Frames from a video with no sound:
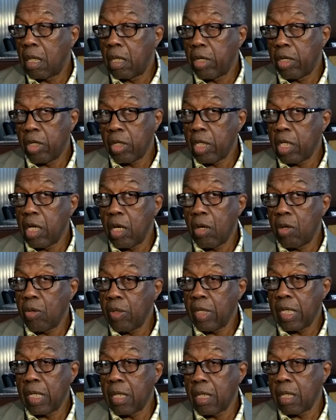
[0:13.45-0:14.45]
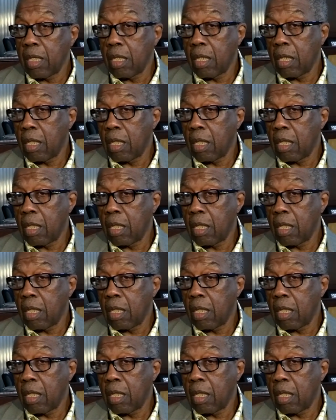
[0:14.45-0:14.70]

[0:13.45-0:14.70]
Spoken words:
Early on, they